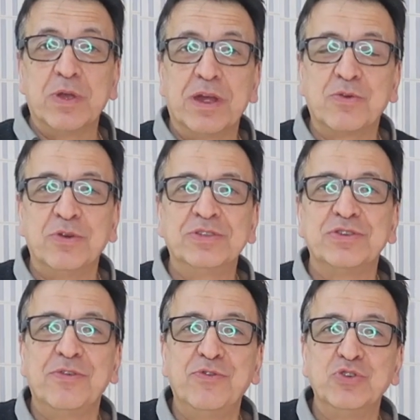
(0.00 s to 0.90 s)
we are going
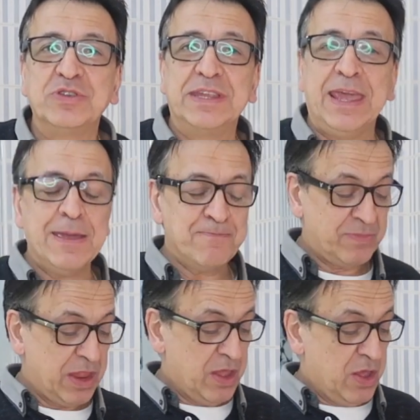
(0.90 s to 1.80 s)
to review today.
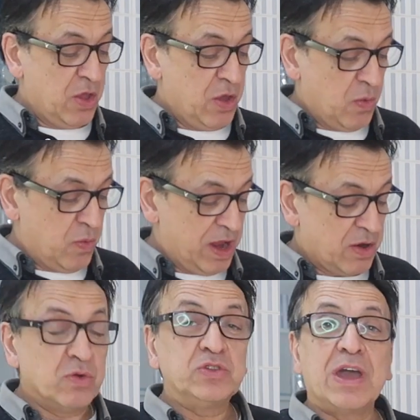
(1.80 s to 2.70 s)
We are
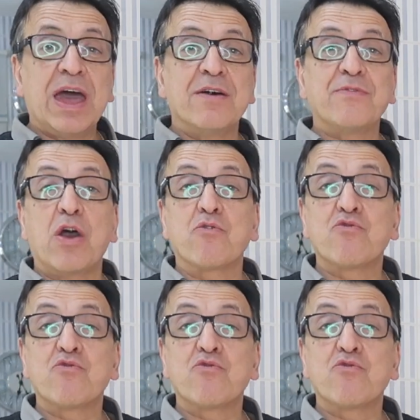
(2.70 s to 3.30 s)
going to have a